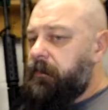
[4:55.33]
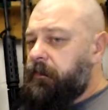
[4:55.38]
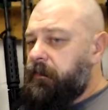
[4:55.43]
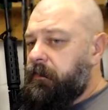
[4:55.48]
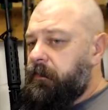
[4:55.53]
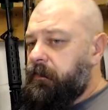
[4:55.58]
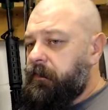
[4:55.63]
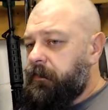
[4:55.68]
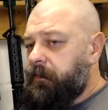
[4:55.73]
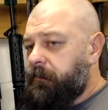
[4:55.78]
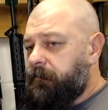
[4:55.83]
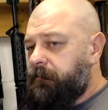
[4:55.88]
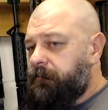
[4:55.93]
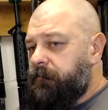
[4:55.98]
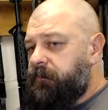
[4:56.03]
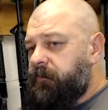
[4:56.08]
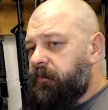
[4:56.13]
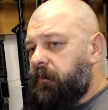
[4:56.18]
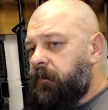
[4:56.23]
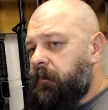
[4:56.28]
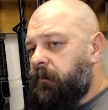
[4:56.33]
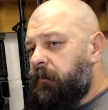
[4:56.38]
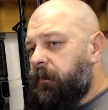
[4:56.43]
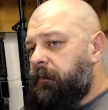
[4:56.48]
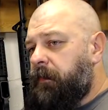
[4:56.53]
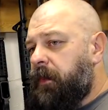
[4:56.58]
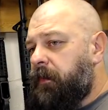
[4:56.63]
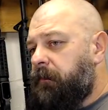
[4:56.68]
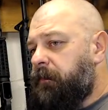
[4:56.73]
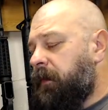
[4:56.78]
so that we
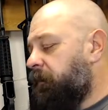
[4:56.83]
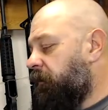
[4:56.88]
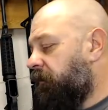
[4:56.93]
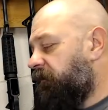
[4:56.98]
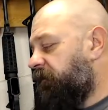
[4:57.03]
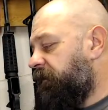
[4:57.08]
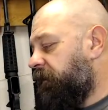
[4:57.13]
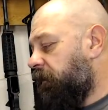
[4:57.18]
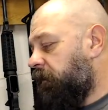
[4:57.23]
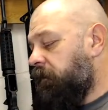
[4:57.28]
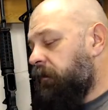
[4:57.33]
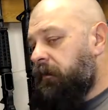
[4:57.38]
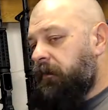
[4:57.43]
make people feel